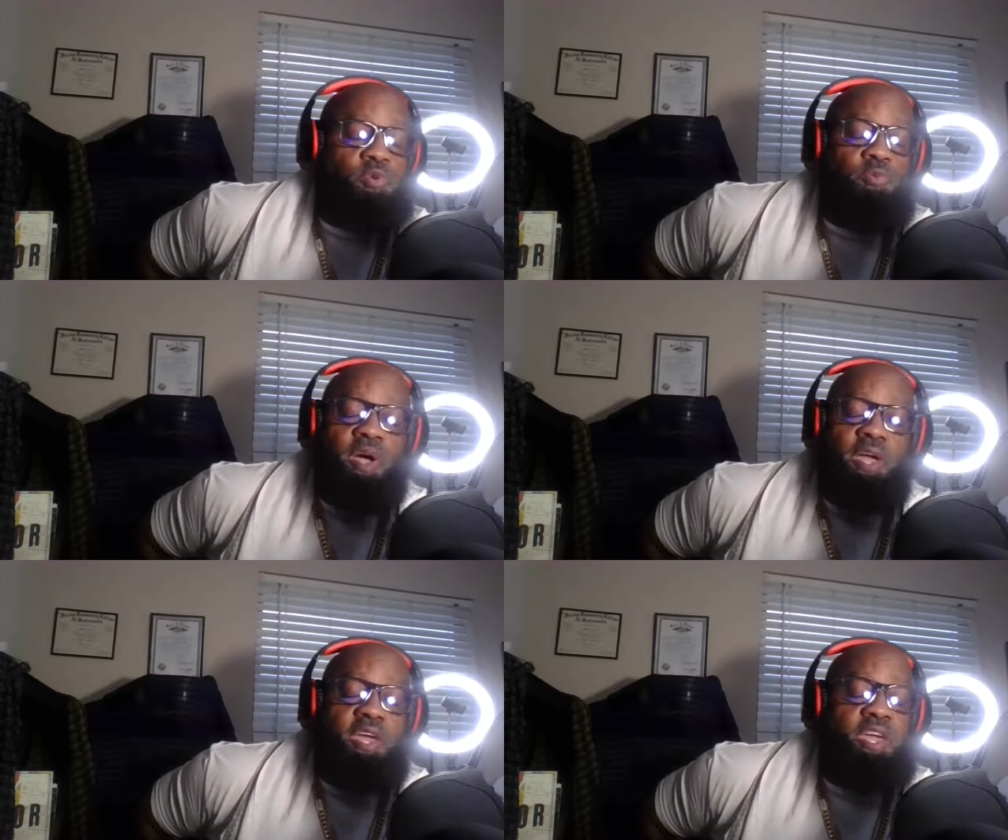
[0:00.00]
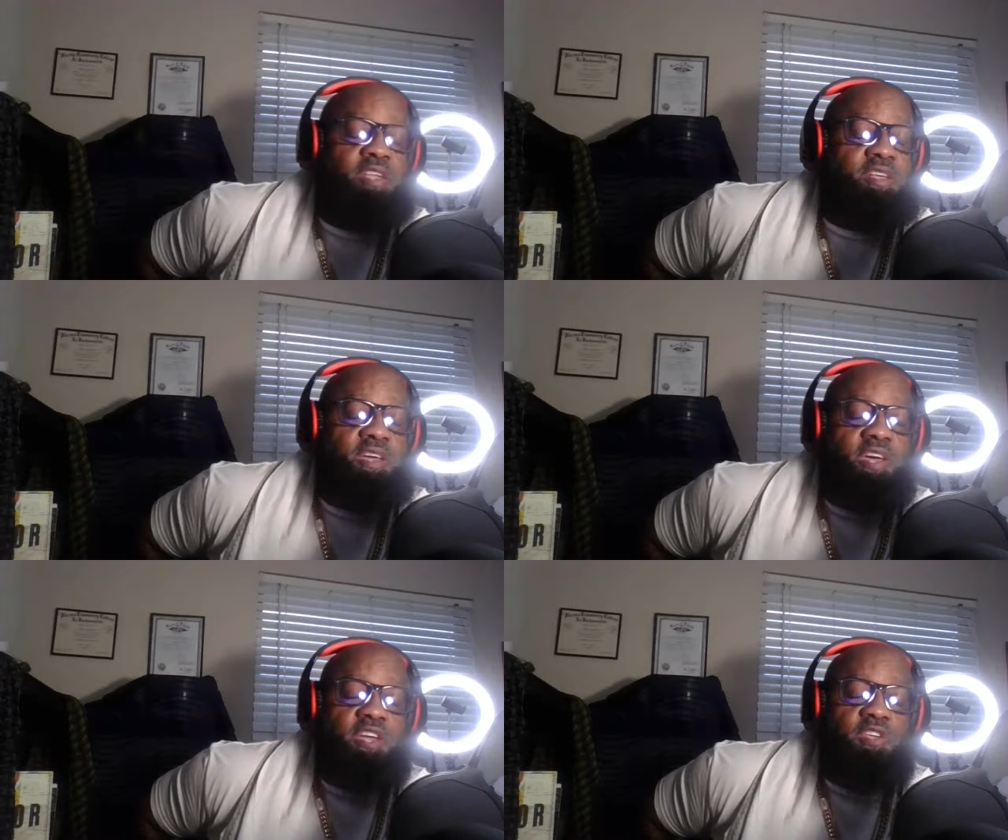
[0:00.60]
my age.
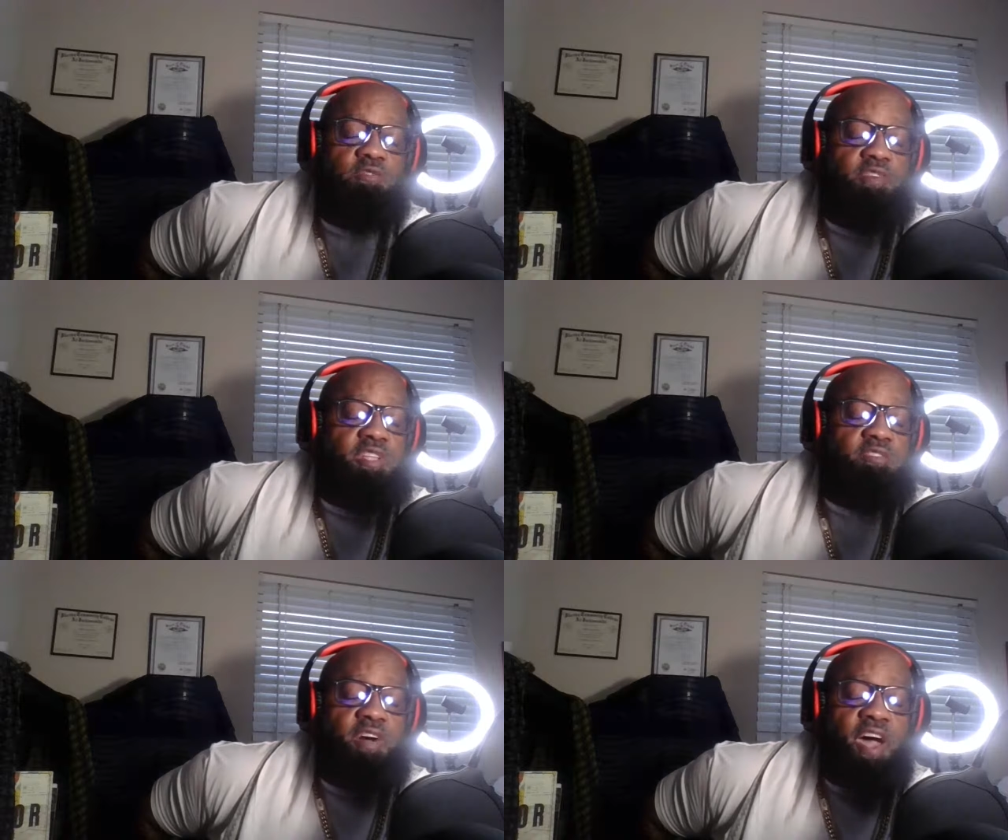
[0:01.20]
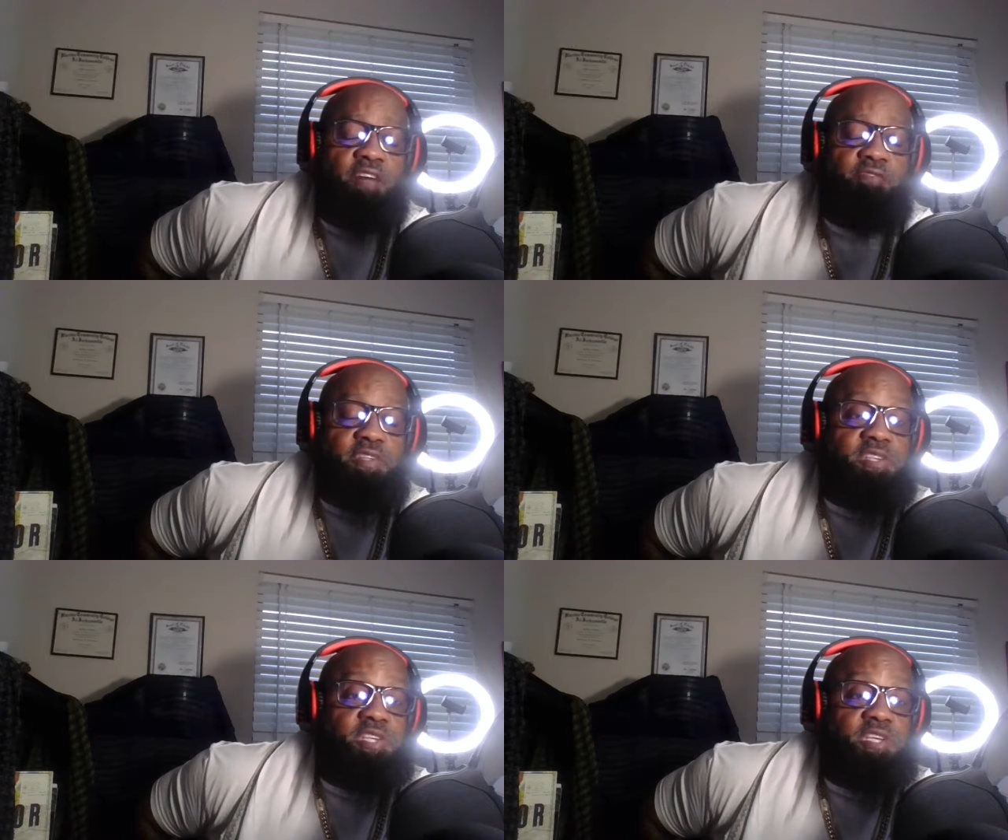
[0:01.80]
You 55,
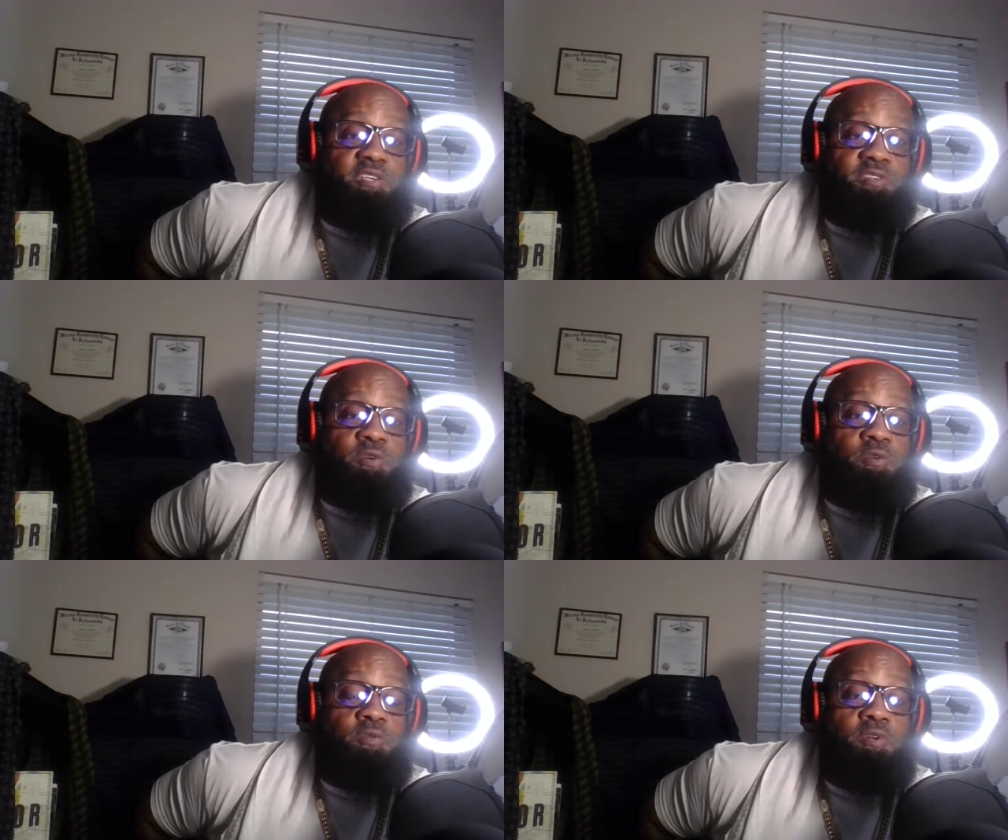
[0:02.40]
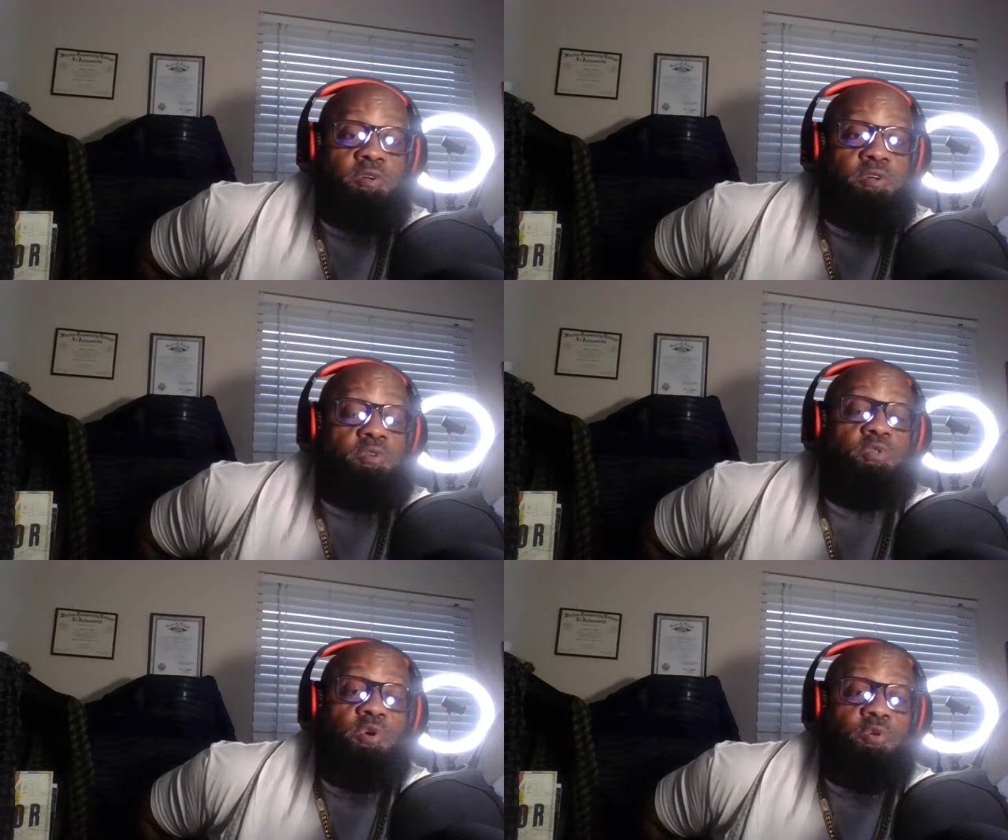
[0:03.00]
56 years old.
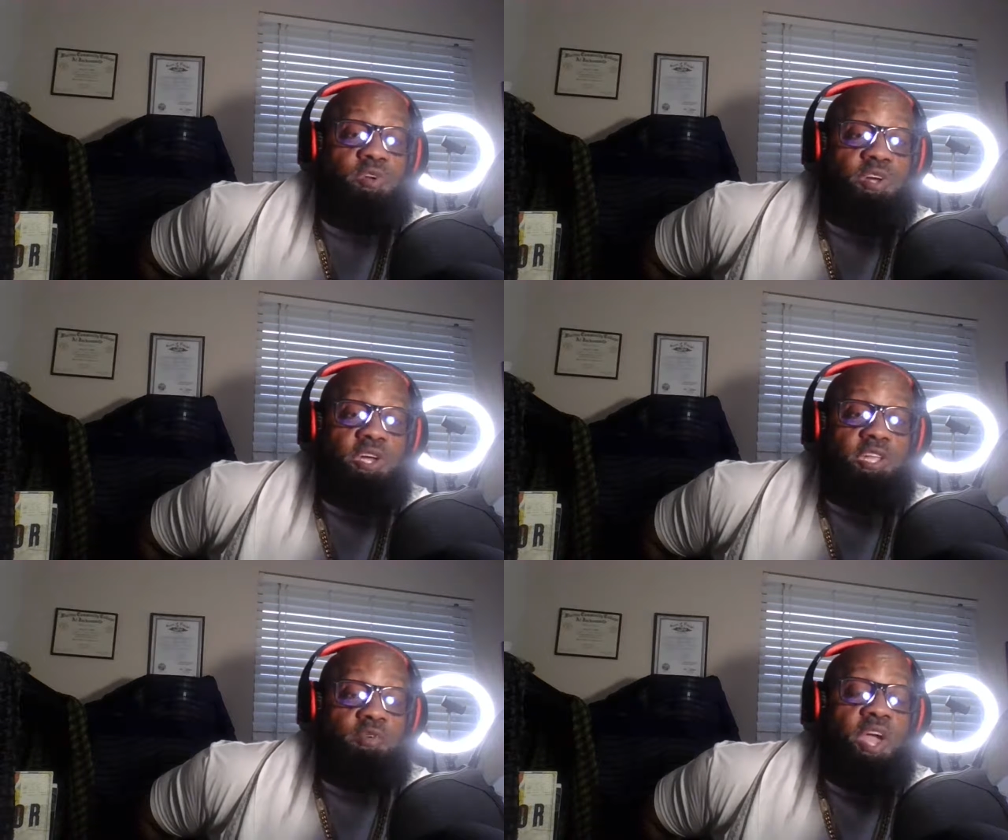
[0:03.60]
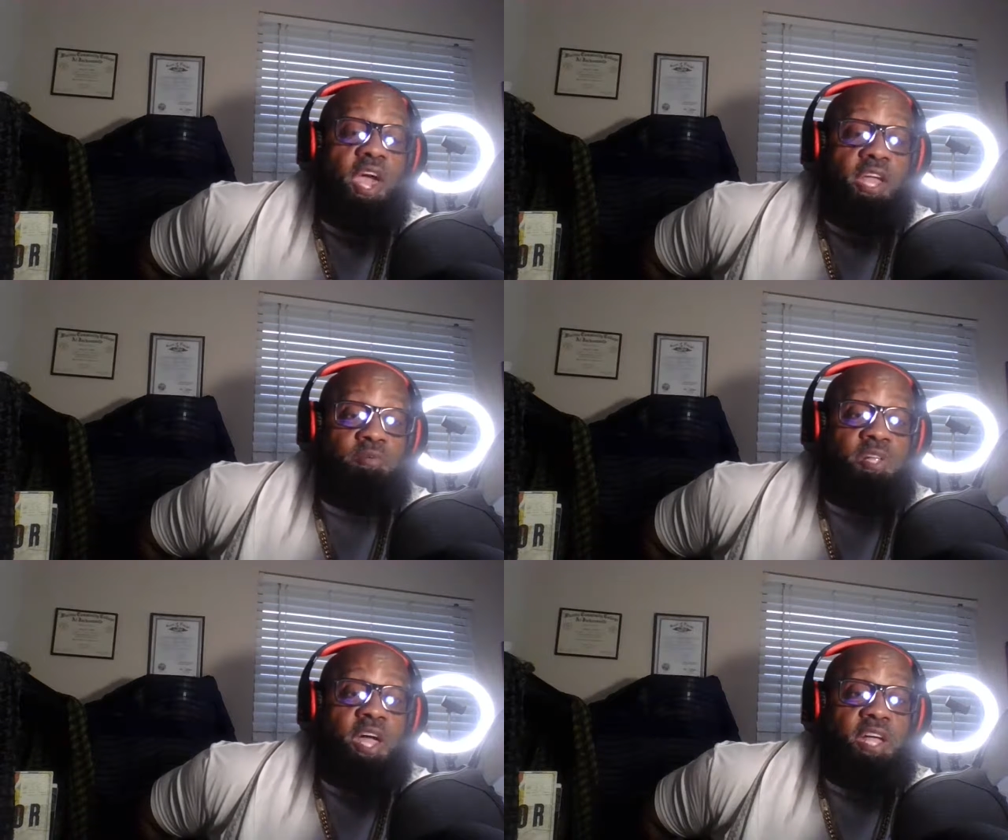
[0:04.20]
You know we had them
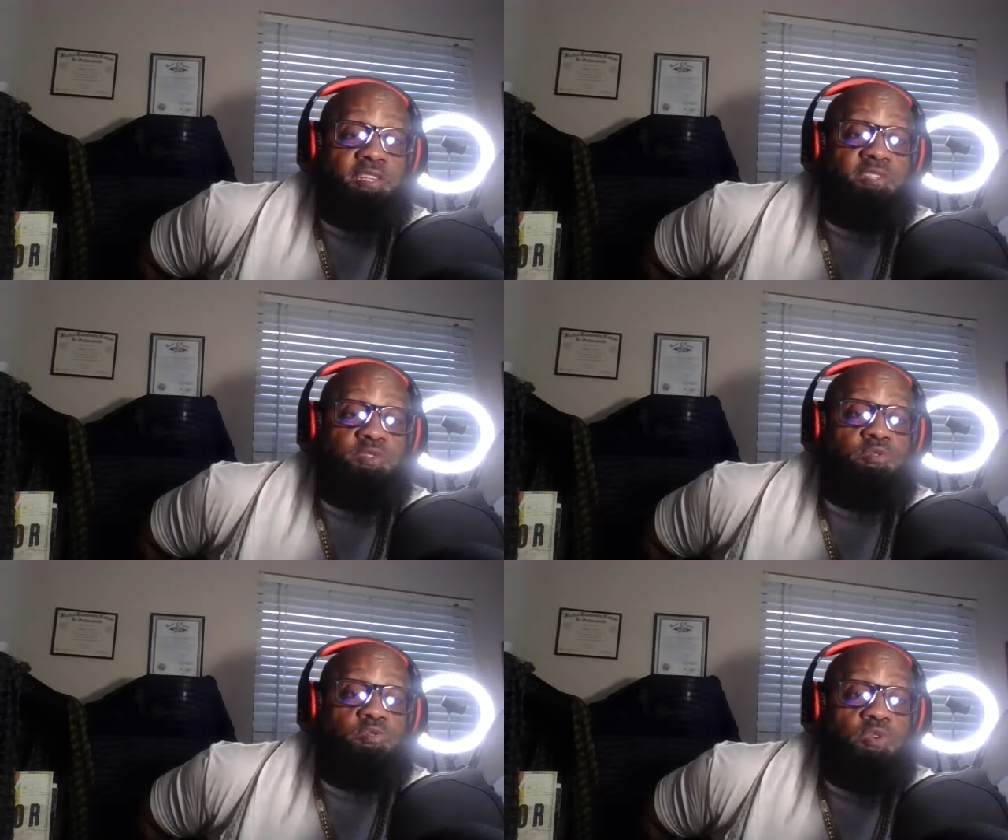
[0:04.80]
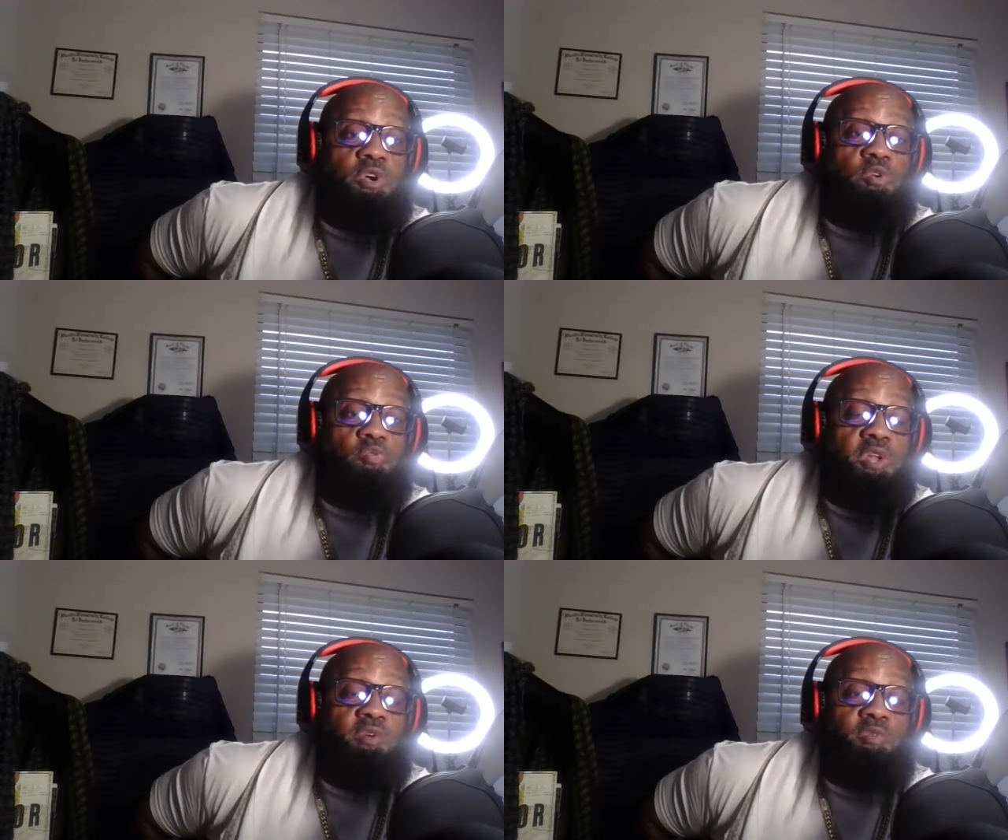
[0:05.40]
classes in school
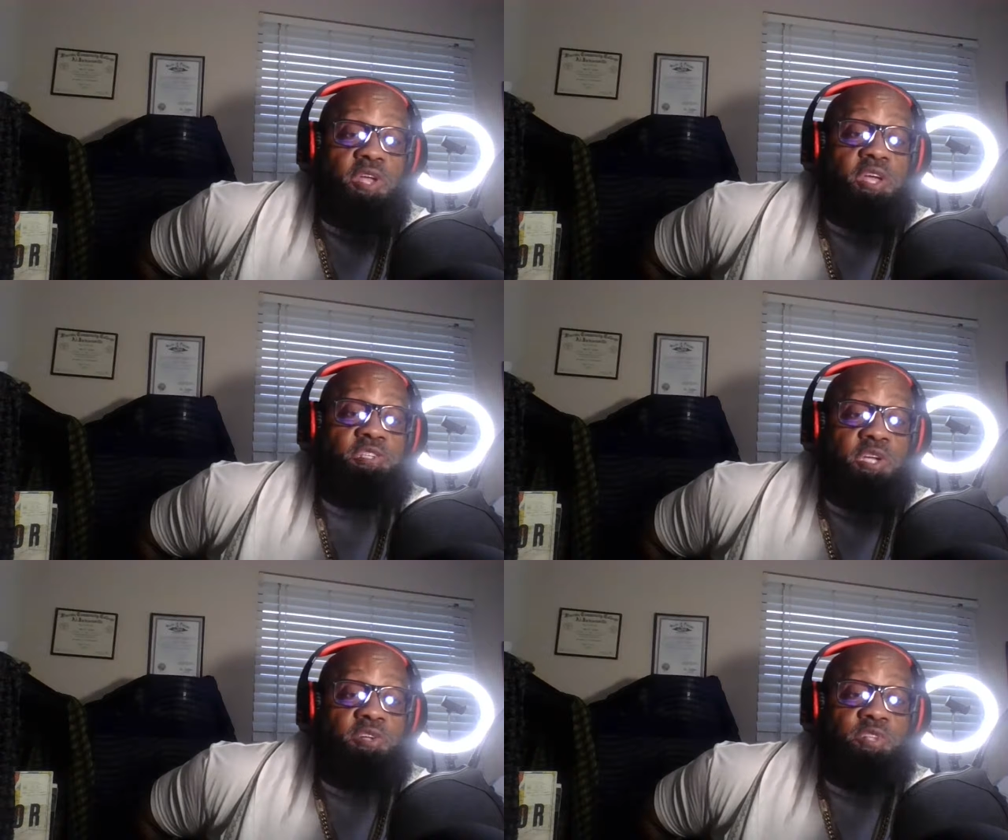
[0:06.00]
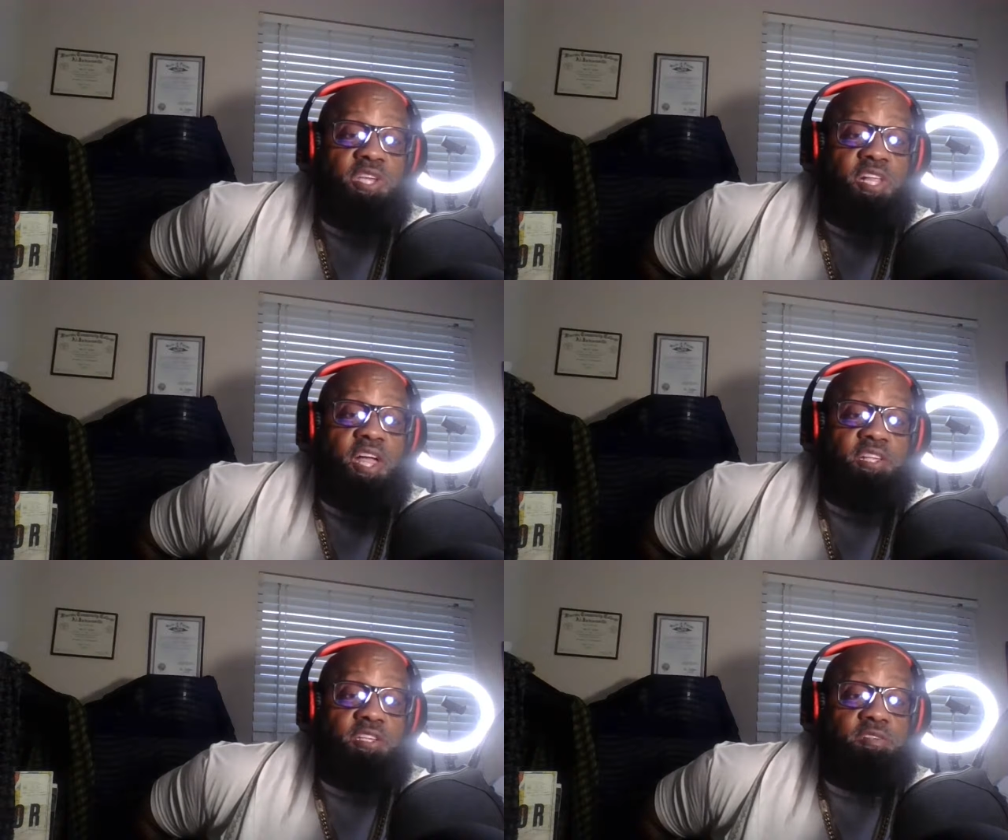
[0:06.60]
where they were SLD
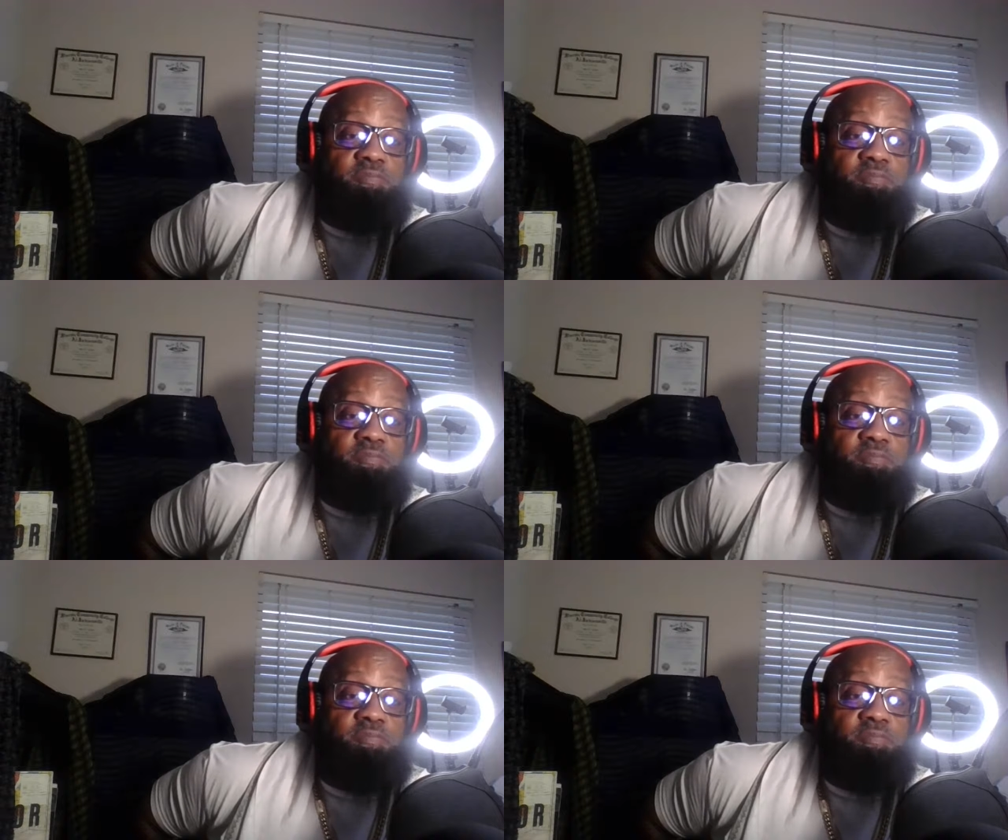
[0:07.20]
classes.